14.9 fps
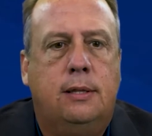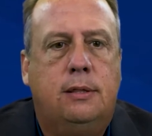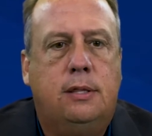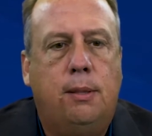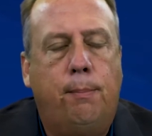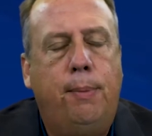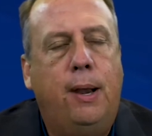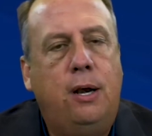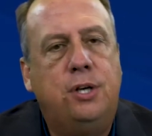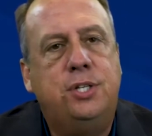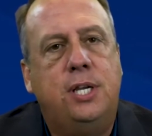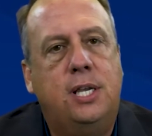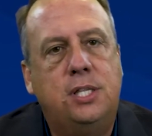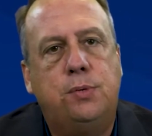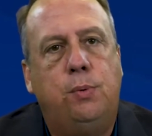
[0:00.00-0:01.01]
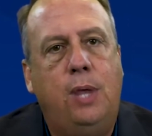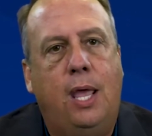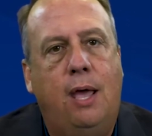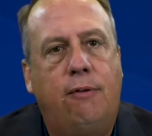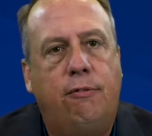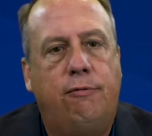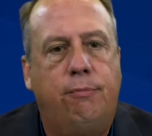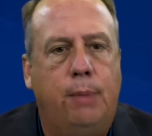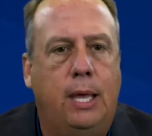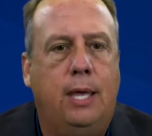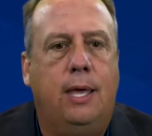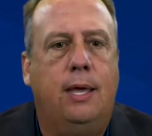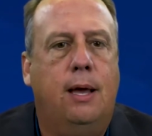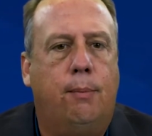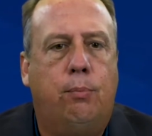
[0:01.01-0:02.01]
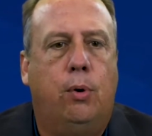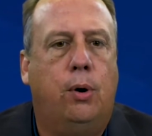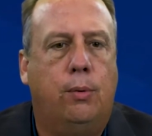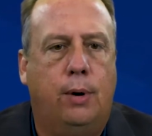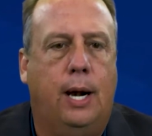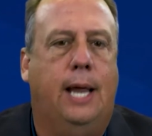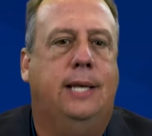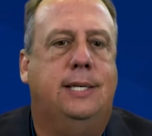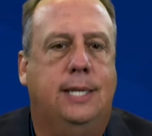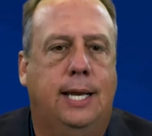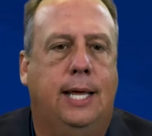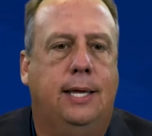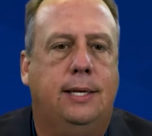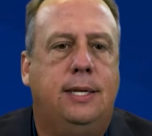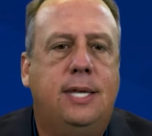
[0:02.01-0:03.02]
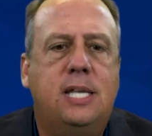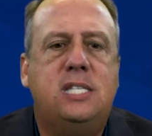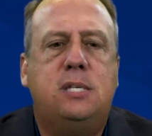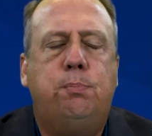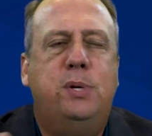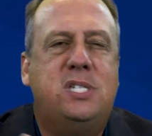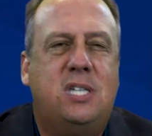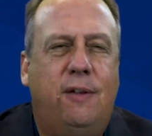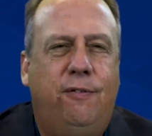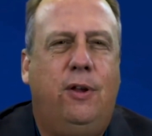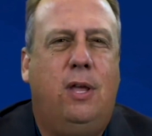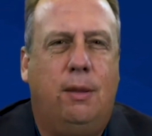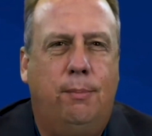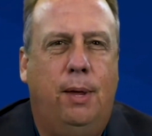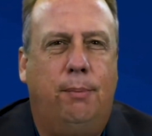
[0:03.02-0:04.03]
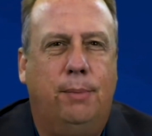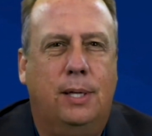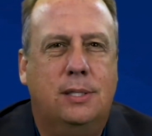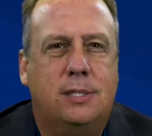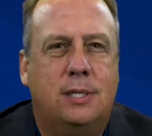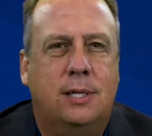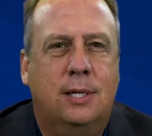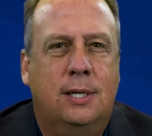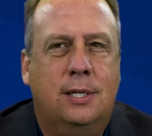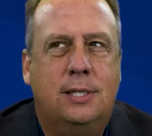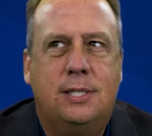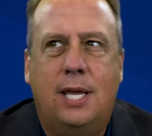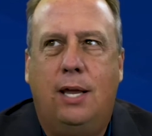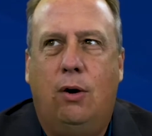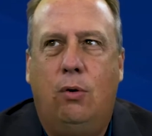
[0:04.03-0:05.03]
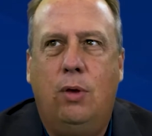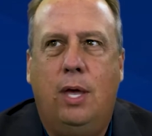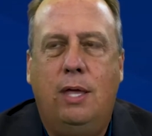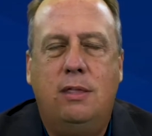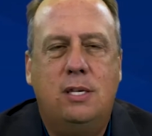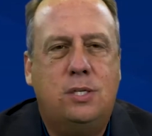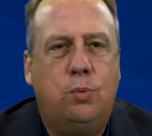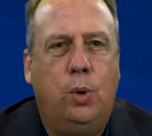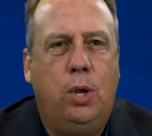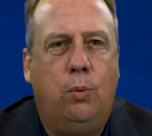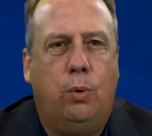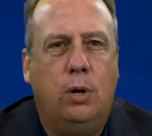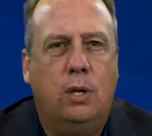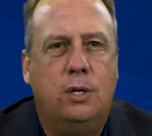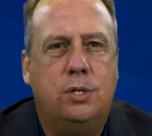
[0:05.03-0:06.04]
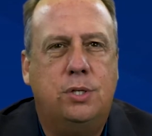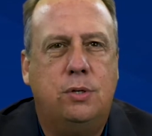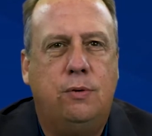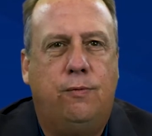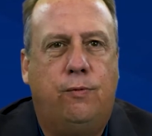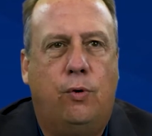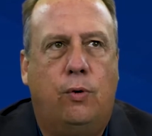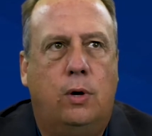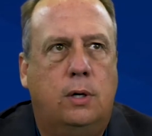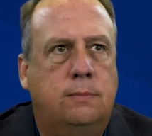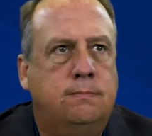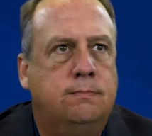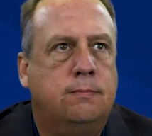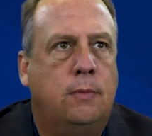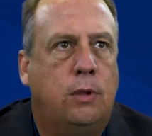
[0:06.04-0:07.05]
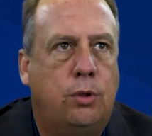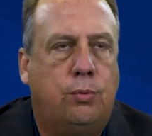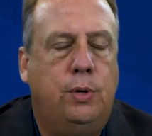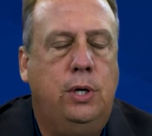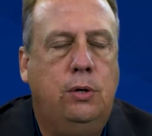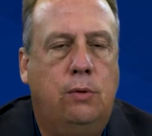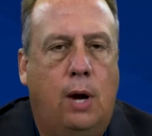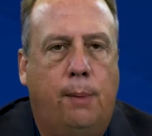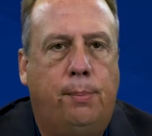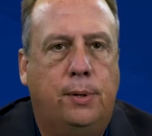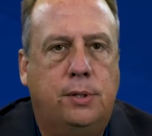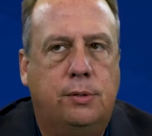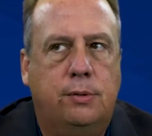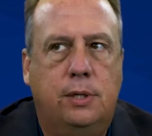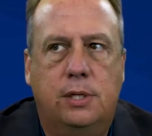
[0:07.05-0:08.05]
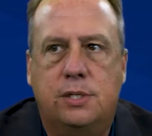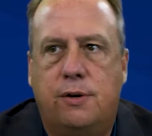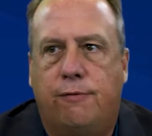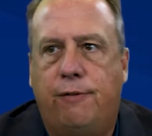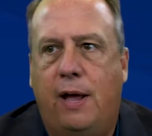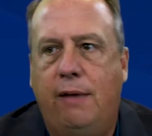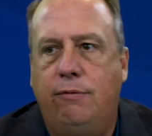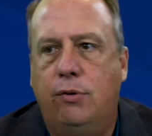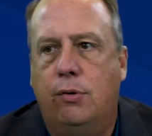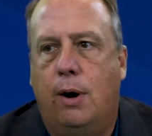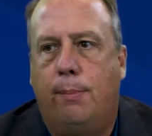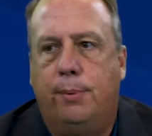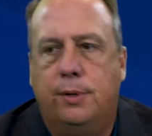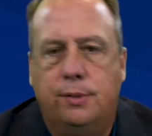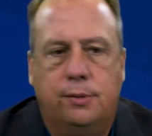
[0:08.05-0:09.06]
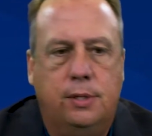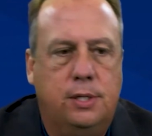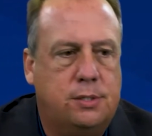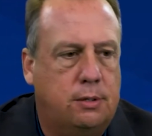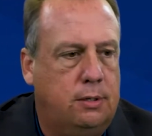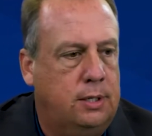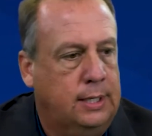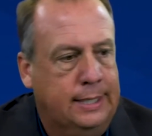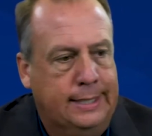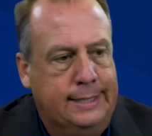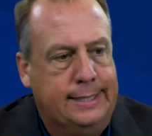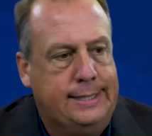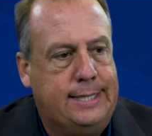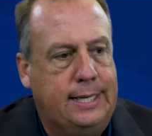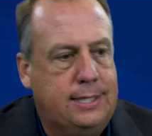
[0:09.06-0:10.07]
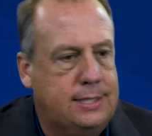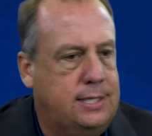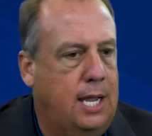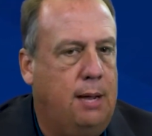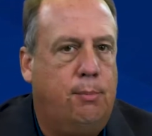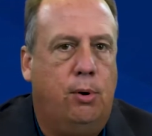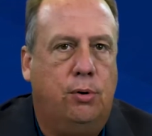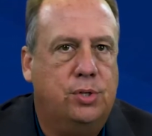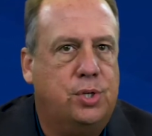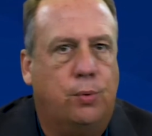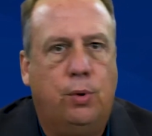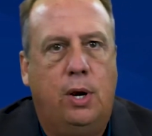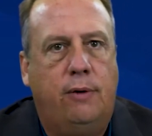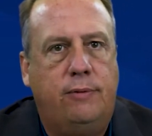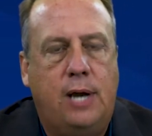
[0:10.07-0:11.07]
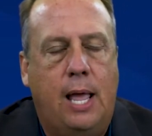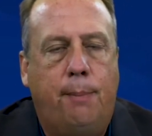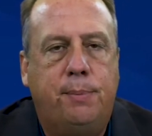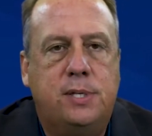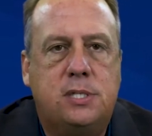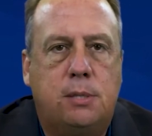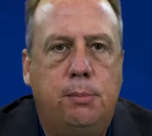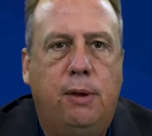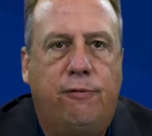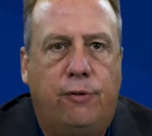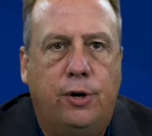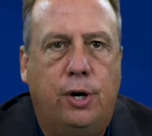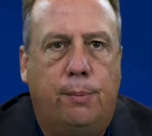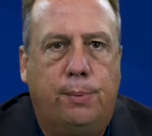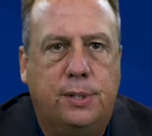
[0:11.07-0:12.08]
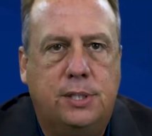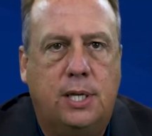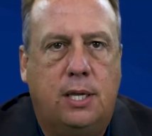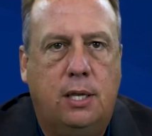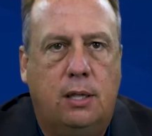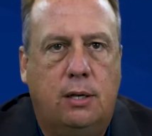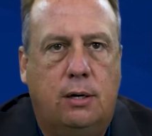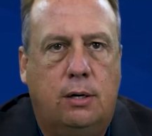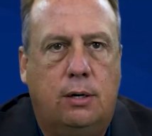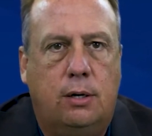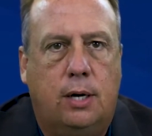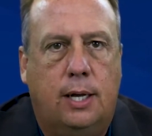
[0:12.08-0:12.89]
the better chance we have of making up where we're at today. Get specific commitments. Say, okay, this week we're going to shoot for 3 new opportunities or 5 new opportunities or 6 demos or whatever it happens to be for your particular